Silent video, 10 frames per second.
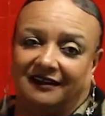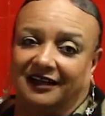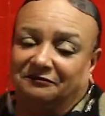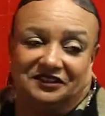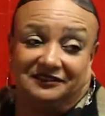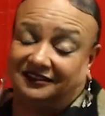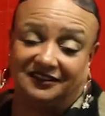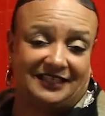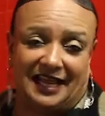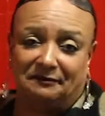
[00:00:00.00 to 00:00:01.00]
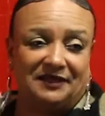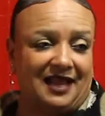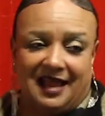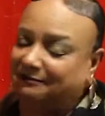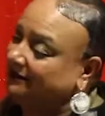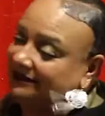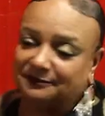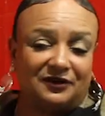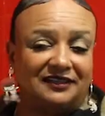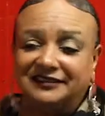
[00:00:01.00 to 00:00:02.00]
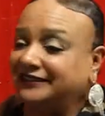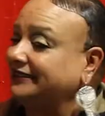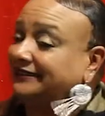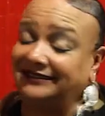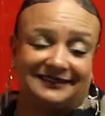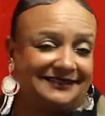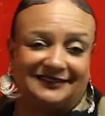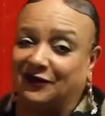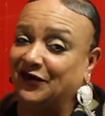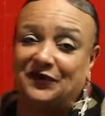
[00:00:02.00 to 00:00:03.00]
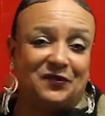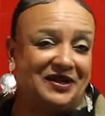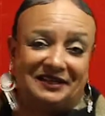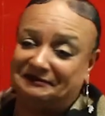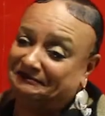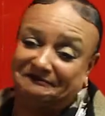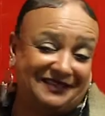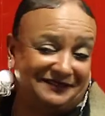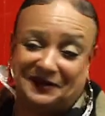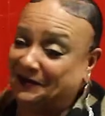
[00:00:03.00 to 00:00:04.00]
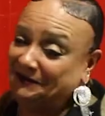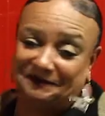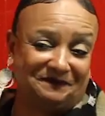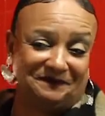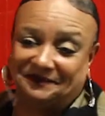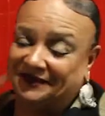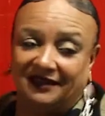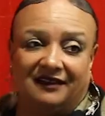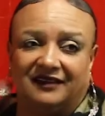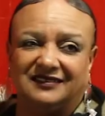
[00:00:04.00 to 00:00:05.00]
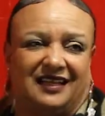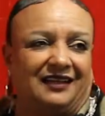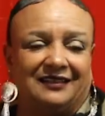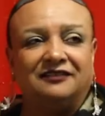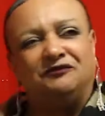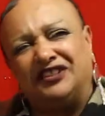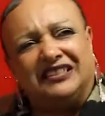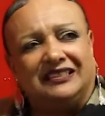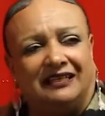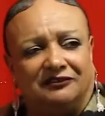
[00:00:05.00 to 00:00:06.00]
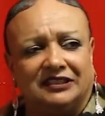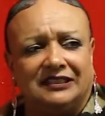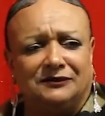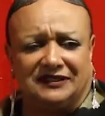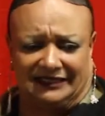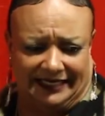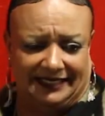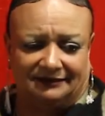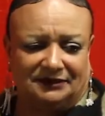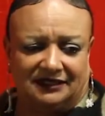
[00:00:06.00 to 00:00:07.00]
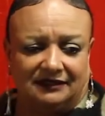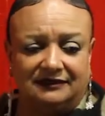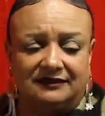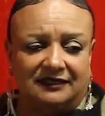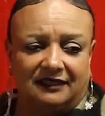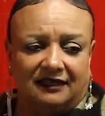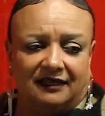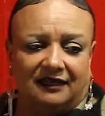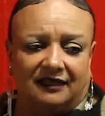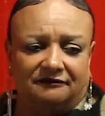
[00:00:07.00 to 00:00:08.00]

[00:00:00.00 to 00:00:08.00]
I'm just happy this project is on the way. That's all. Because I really was sad because I